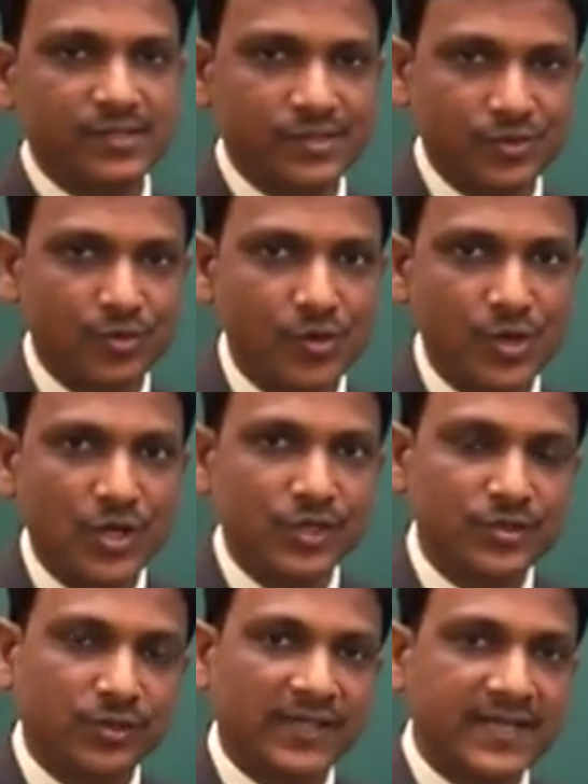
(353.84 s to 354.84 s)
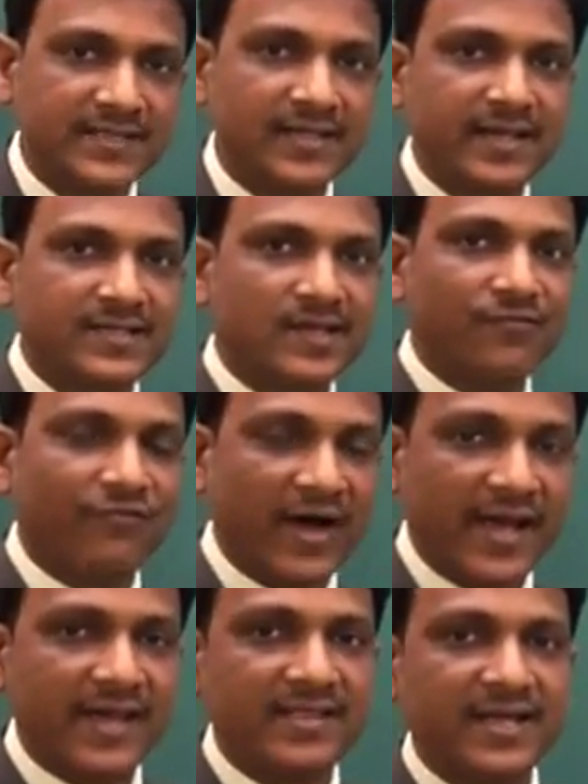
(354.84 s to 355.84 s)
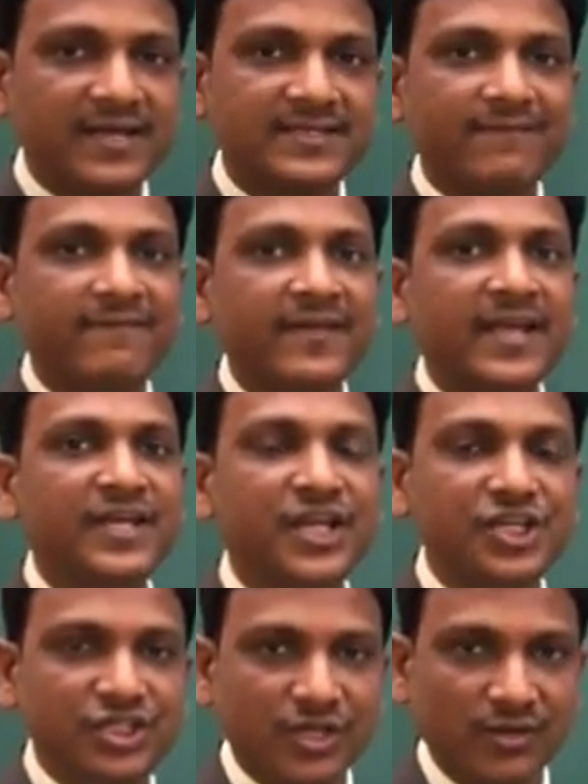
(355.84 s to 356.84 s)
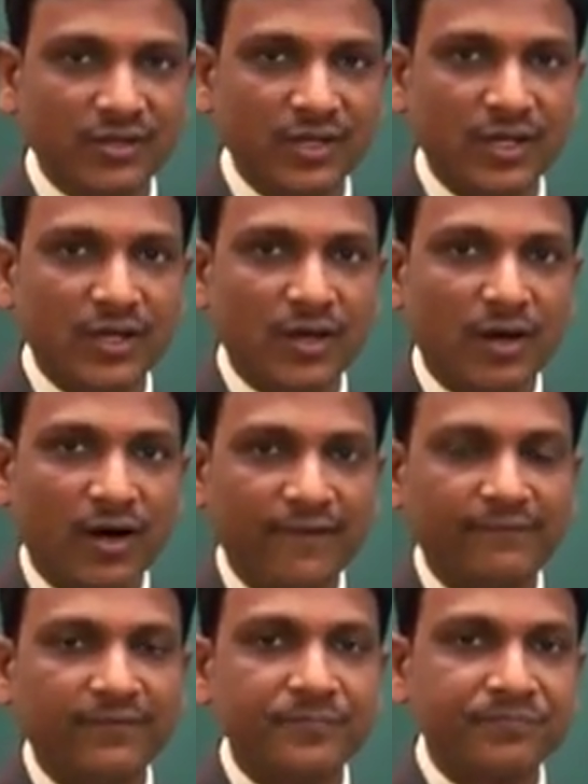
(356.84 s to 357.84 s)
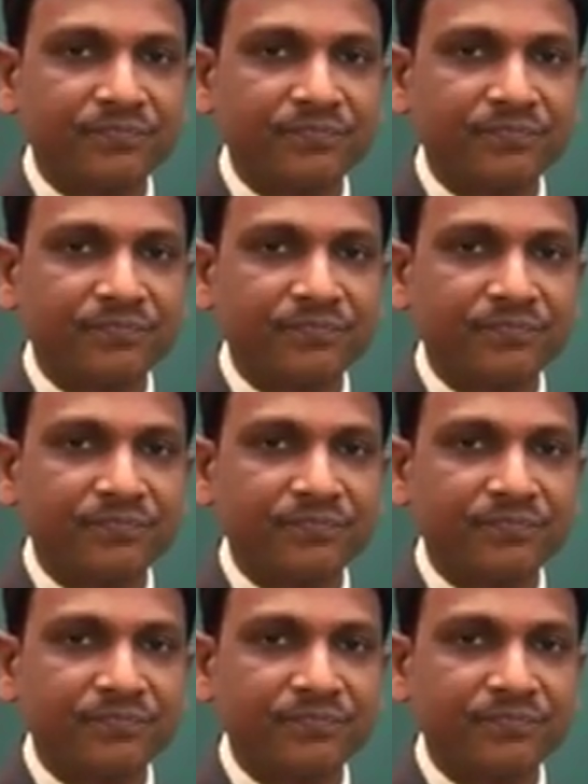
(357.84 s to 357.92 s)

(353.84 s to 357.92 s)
so, so that is the reason why there is a variation of